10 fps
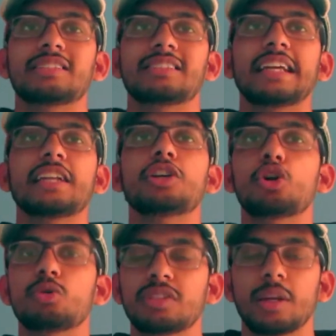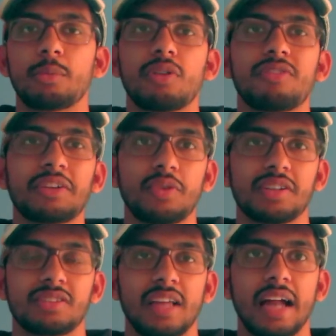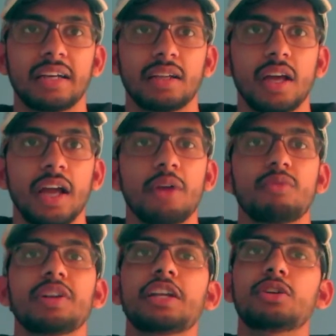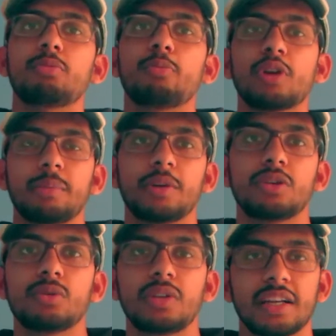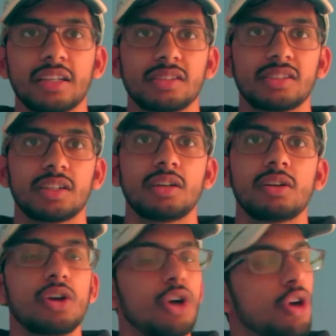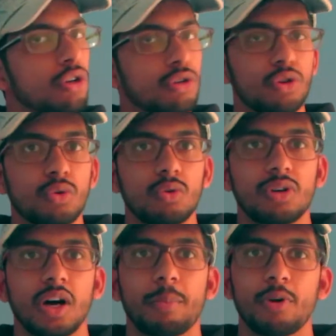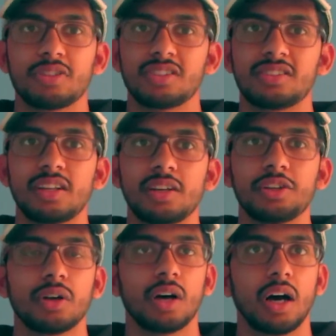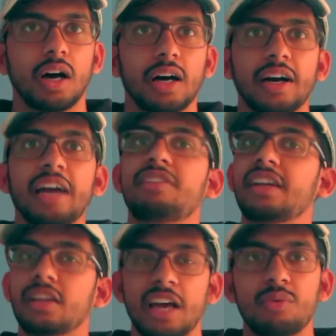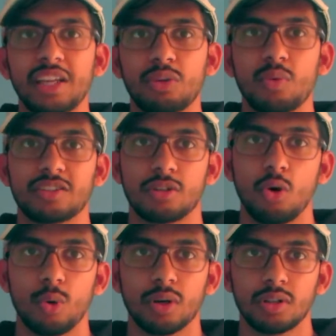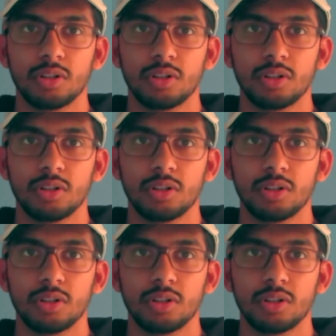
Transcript: getting huge number of requests that we need to put up a new data center to process the heavy request load.